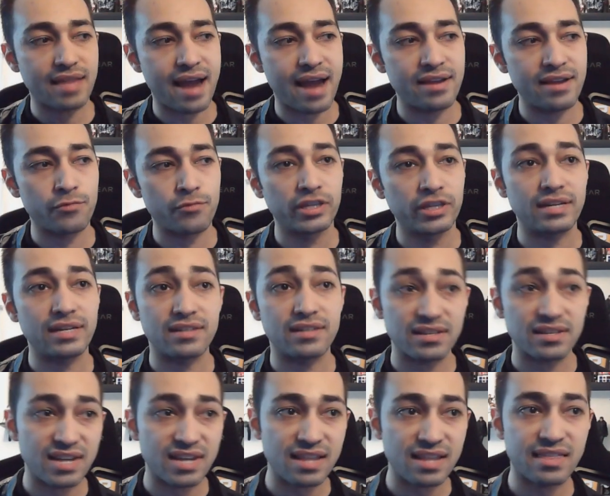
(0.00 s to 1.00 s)
it really does
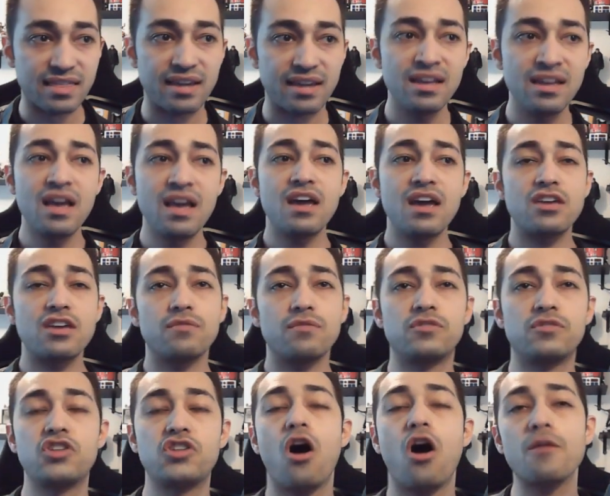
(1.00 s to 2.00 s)
anything.
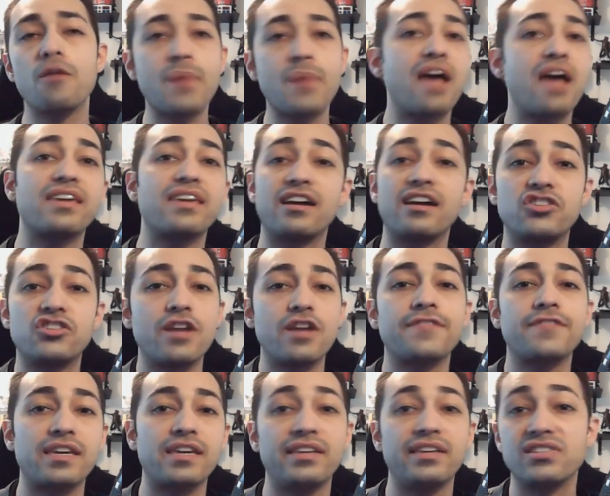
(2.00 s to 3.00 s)
Dogpiling on Geoff
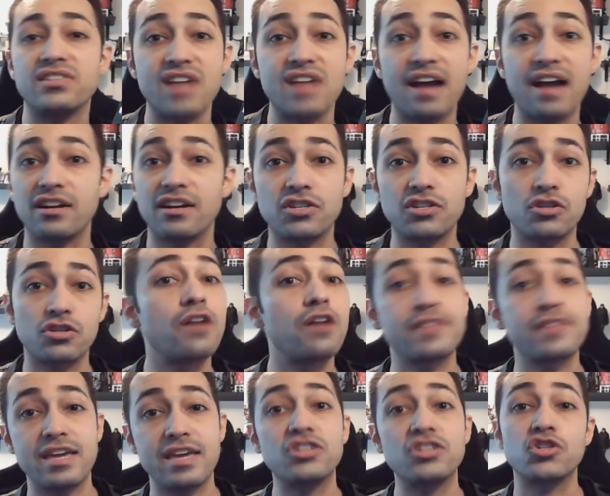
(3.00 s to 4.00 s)
Keighley is not going to solve
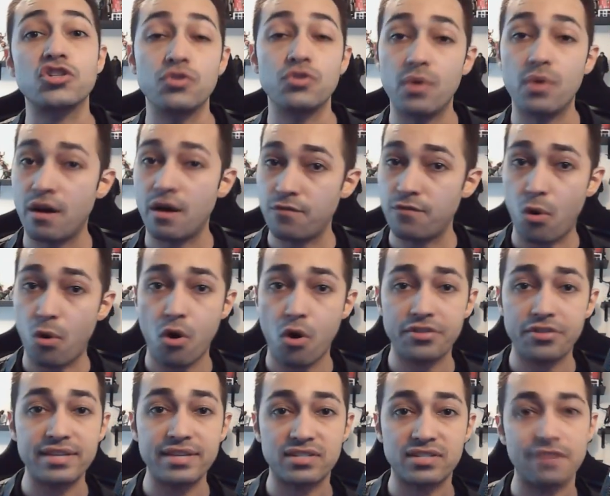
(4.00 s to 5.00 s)
the issue of all
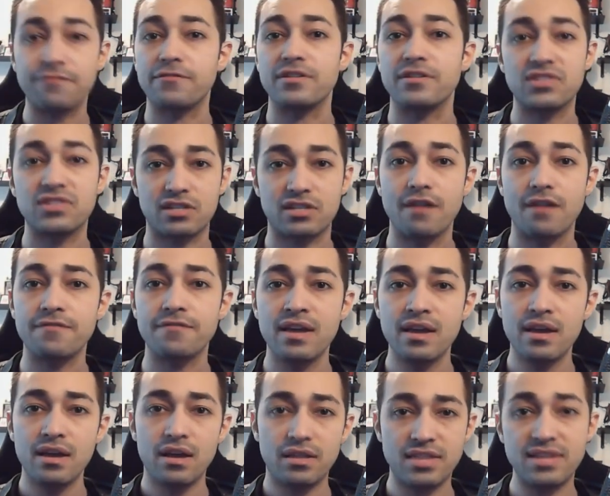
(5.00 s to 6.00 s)
these different stuff,
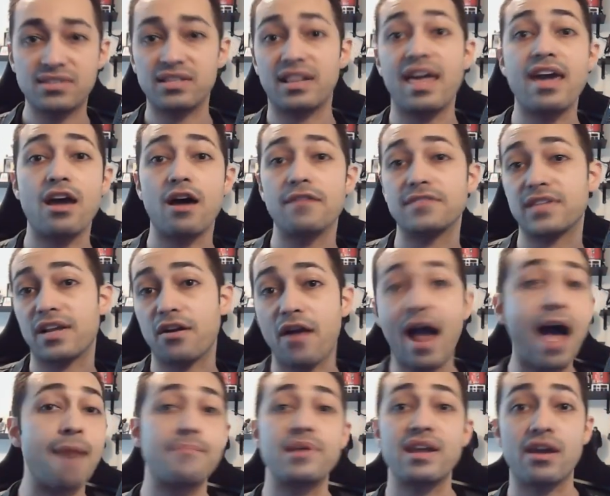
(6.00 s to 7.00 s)
these layoffs that are
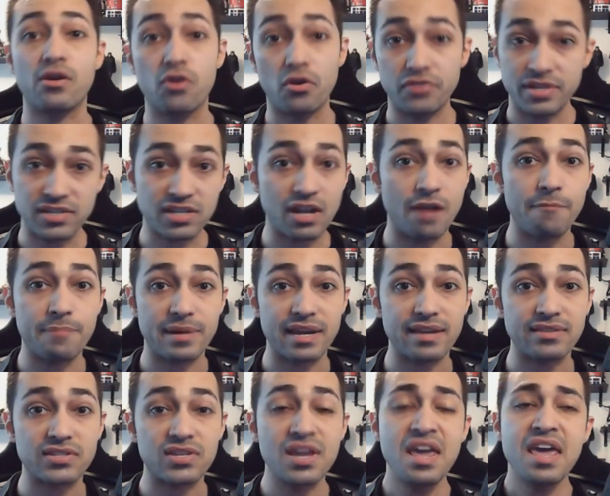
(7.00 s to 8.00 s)
happening at all these
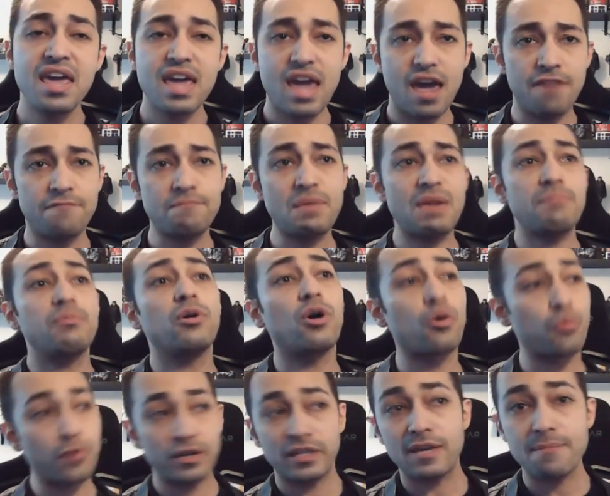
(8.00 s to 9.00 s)
companies. If people are
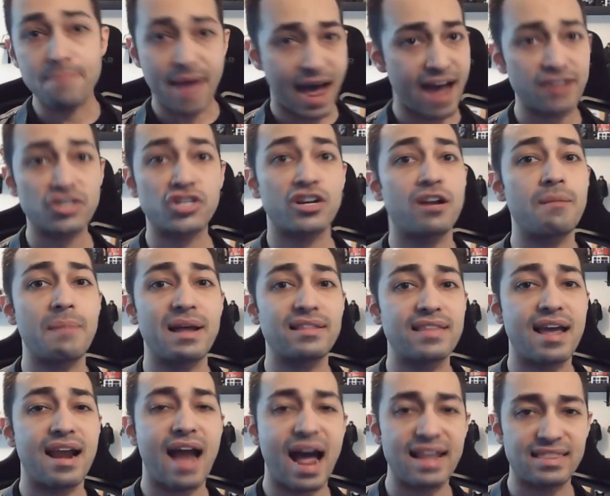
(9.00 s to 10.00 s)
really passionate about
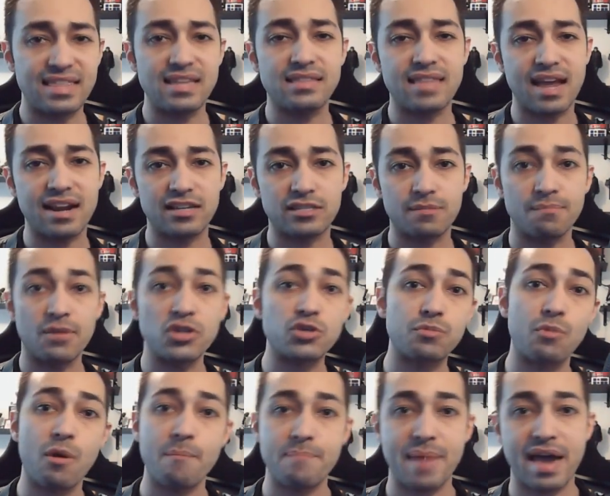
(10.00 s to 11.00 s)
that, I think that it's much
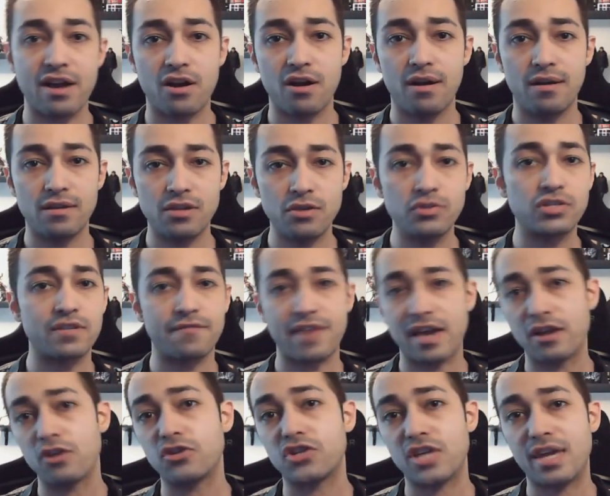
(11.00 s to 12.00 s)
more better use of
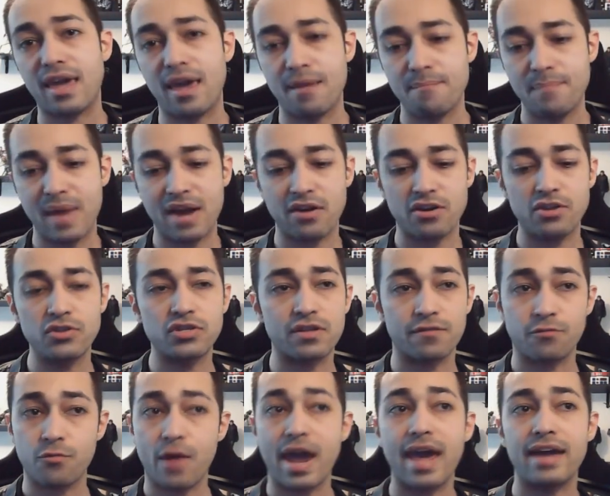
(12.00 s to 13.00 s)
energy and better use of
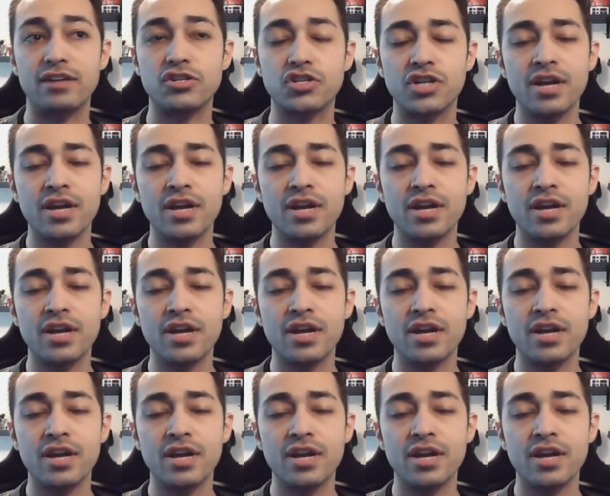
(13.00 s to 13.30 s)
rage